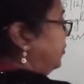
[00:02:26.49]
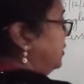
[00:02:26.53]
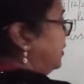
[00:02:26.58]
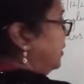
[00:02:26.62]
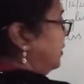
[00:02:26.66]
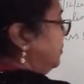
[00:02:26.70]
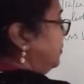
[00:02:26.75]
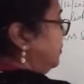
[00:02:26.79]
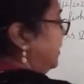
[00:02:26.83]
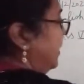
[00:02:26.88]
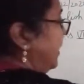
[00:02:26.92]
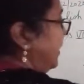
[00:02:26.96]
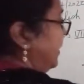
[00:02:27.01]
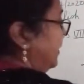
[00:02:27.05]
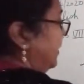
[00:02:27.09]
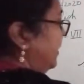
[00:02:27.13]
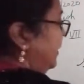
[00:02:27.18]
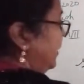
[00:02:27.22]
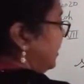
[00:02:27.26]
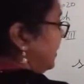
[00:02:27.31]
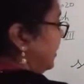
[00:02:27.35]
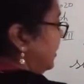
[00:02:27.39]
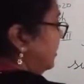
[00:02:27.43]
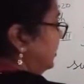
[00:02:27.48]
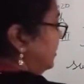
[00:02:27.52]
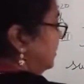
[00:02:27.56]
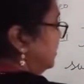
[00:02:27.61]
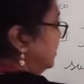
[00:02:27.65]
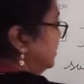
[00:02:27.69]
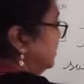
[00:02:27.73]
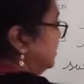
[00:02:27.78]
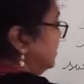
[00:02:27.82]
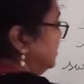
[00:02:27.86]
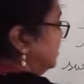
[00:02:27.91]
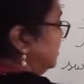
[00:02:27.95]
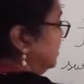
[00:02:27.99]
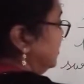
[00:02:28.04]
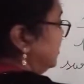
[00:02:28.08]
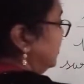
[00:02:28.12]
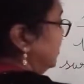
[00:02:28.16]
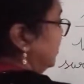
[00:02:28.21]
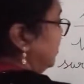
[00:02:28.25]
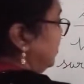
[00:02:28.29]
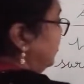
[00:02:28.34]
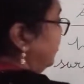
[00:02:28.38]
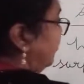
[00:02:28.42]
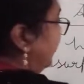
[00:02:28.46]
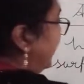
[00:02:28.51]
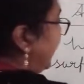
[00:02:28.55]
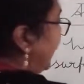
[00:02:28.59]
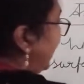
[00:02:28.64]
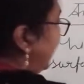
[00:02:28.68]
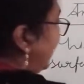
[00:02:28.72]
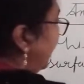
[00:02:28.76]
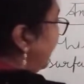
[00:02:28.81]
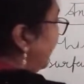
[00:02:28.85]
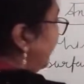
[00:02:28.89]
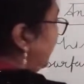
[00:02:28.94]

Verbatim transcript: the planet why